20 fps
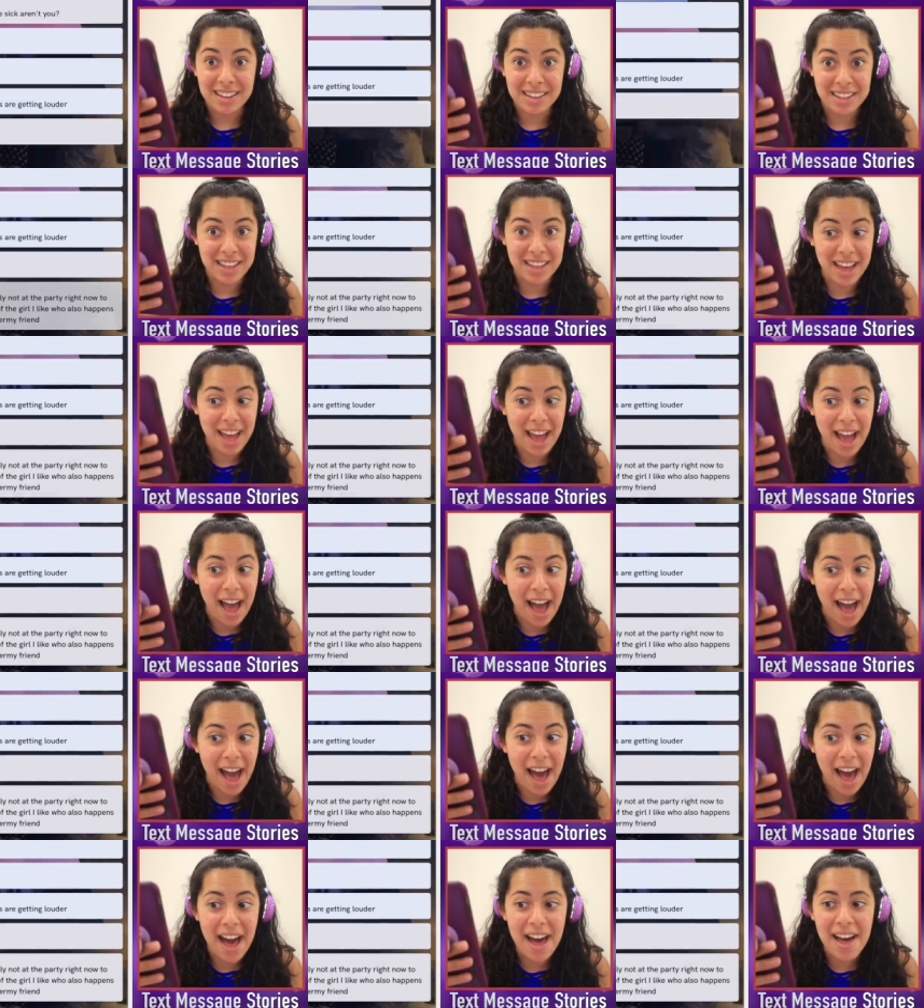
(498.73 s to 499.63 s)

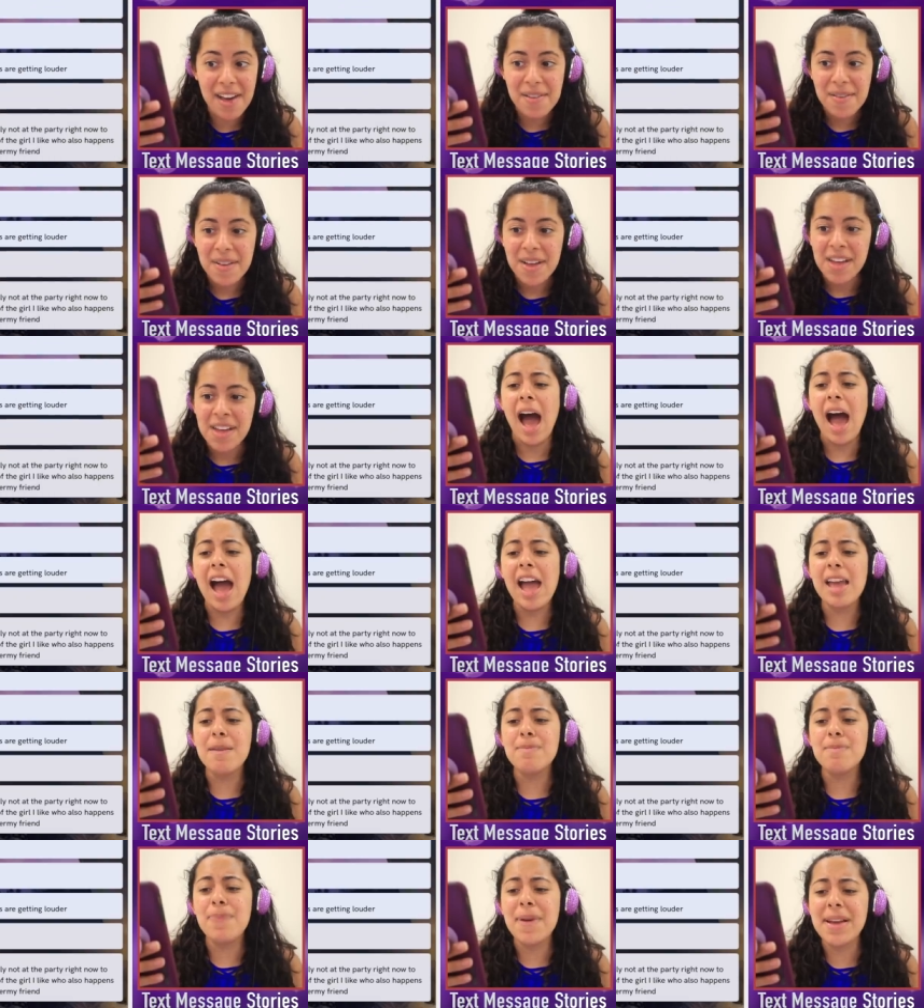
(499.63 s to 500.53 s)
Yeah.
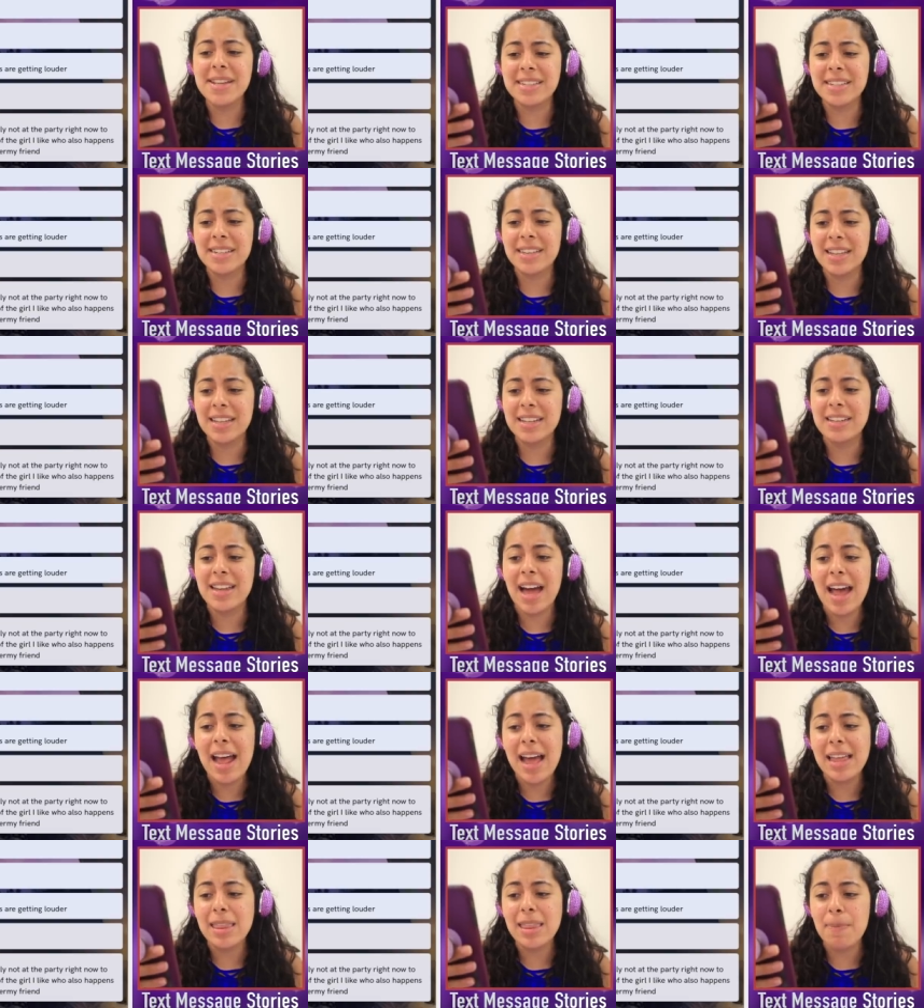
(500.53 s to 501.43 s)
I'm basically
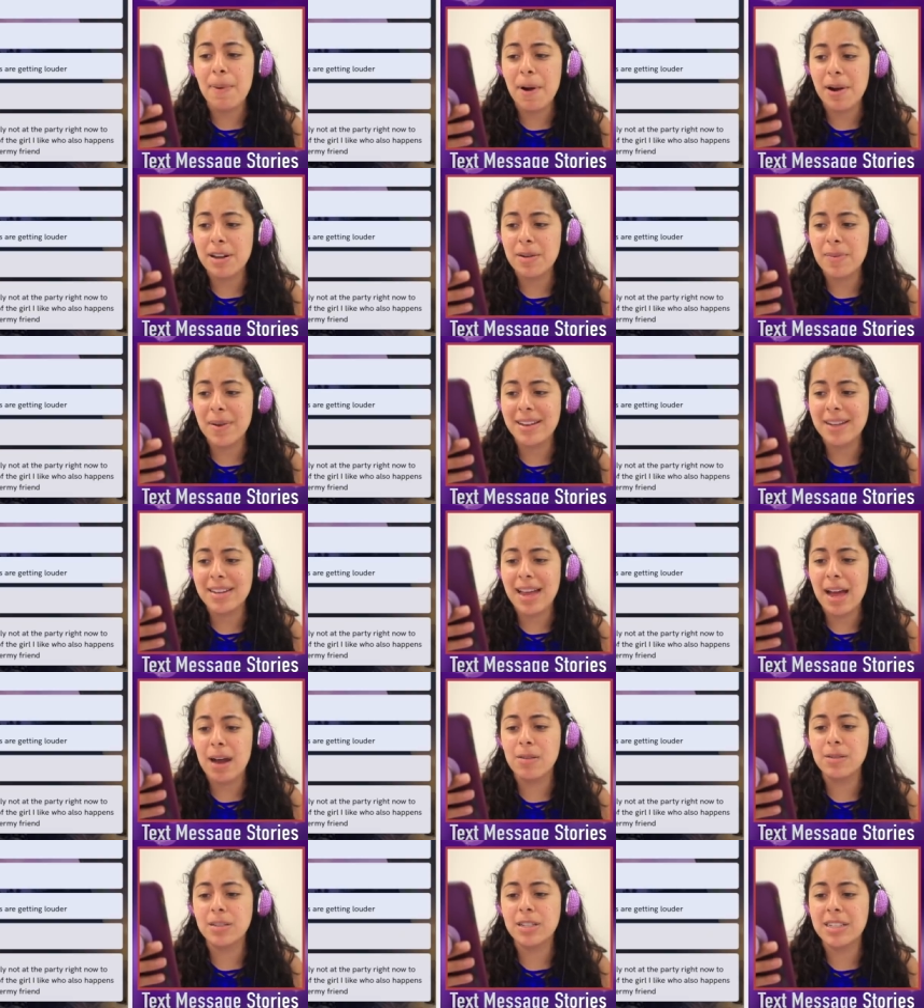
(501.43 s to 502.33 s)
not at the party right
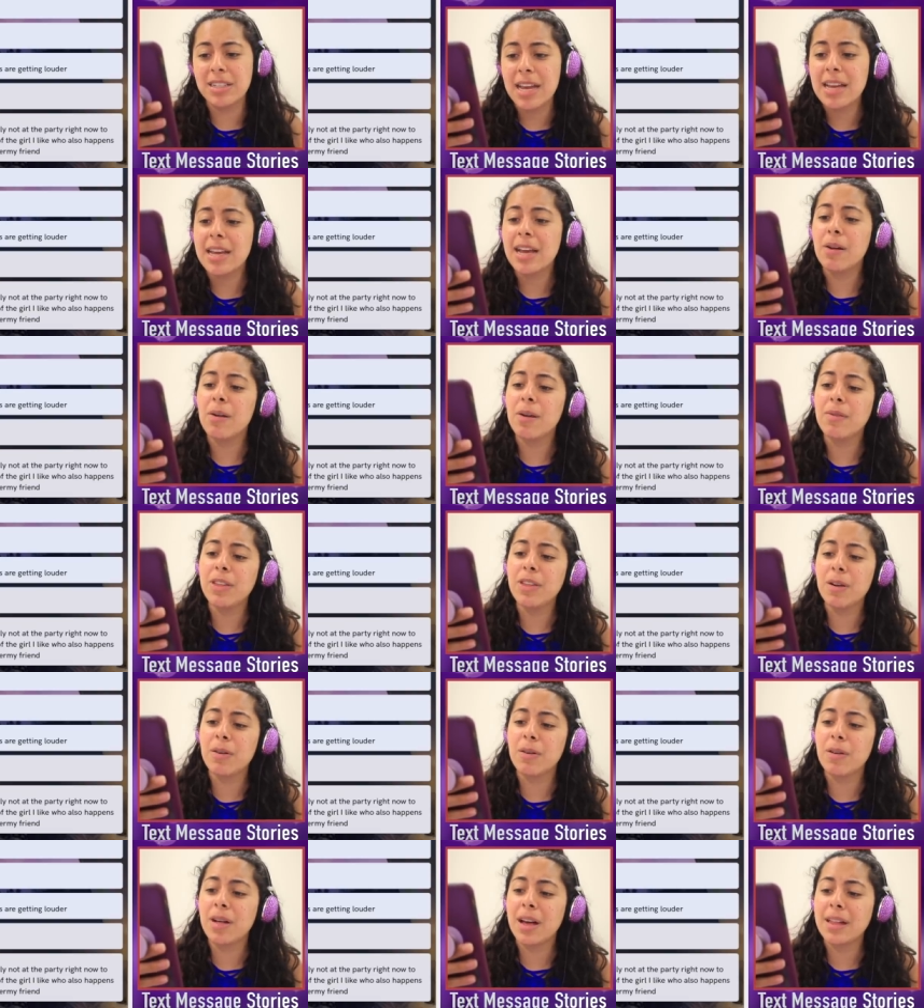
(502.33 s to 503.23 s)
now to take care of the
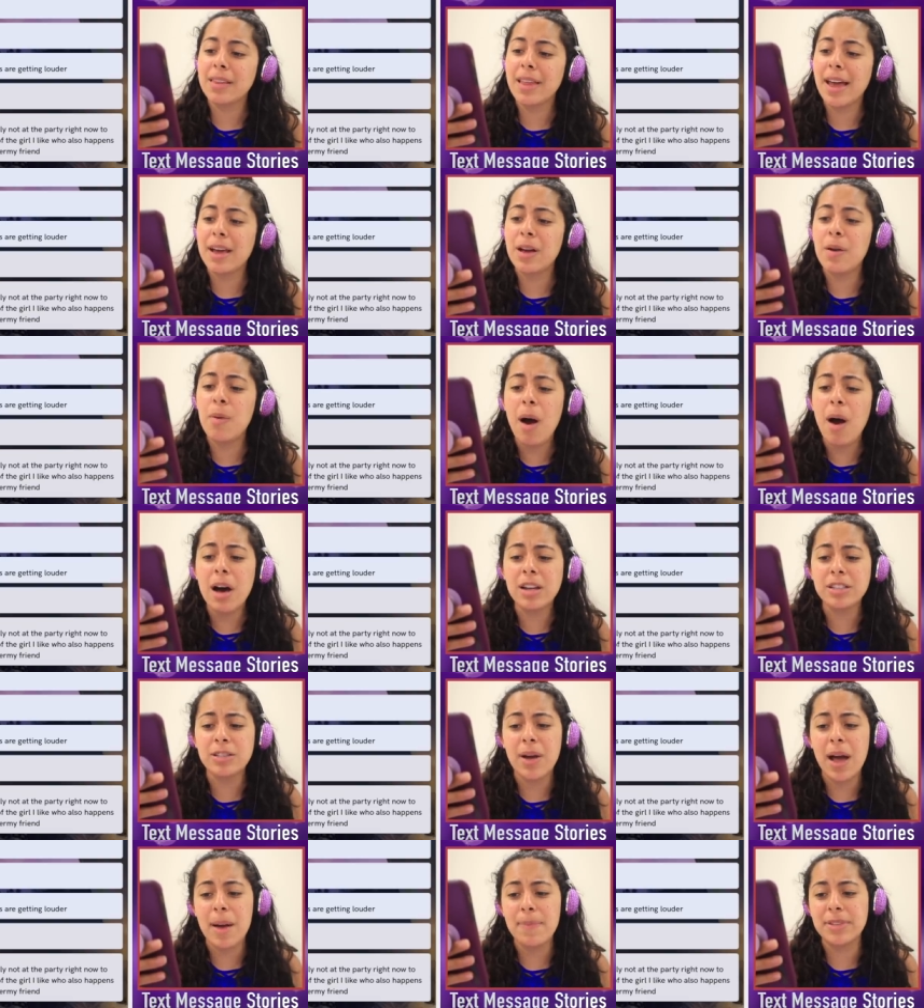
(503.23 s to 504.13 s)
girl I like who
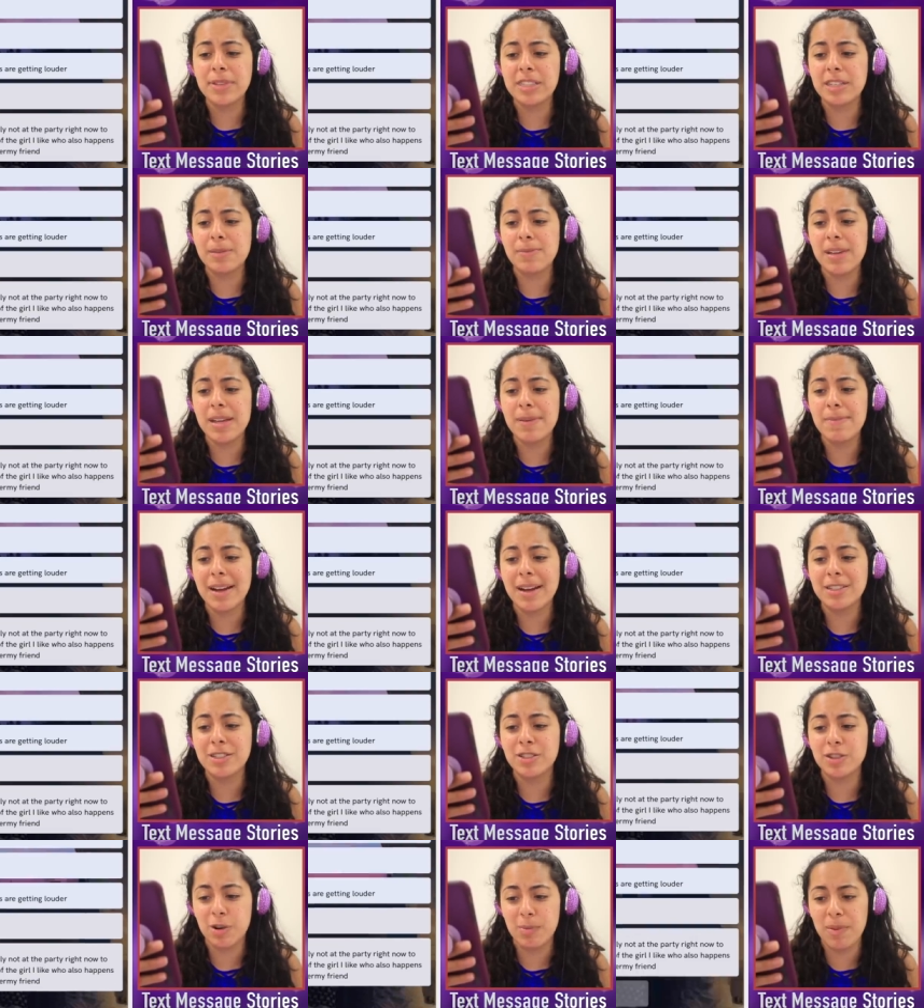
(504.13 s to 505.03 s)
also happens to be my
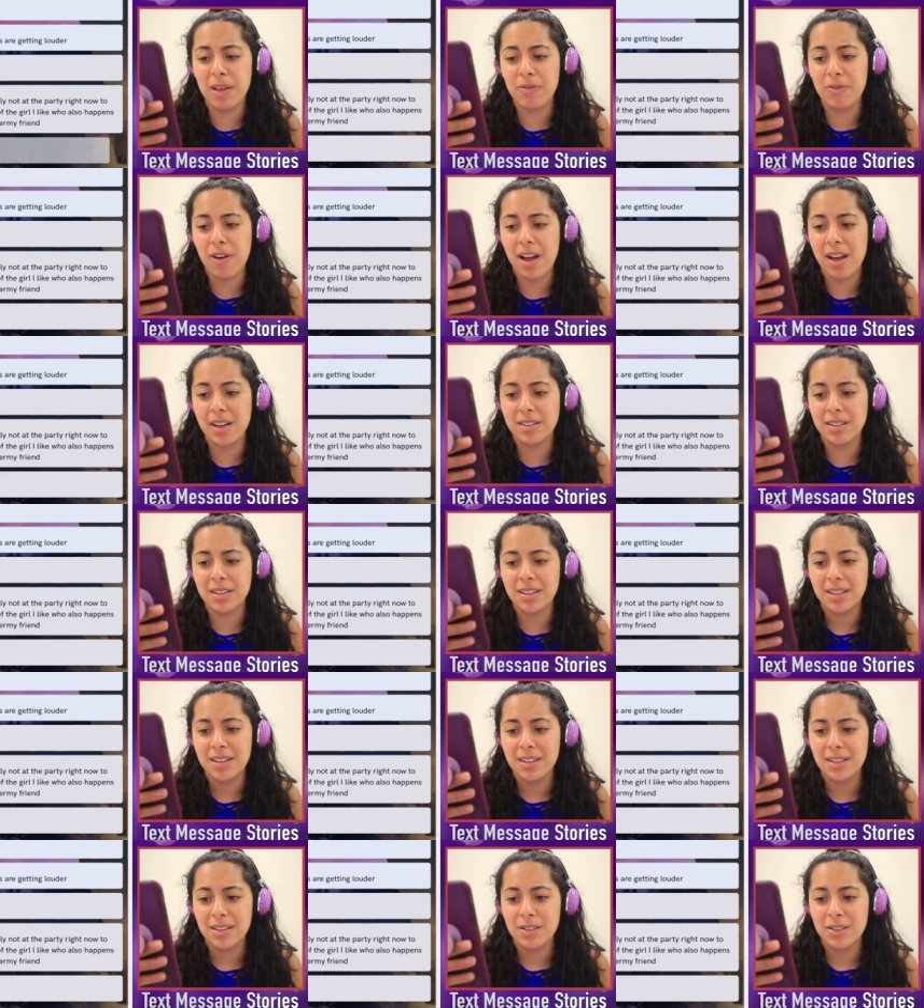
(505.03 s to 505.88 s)
germy friend.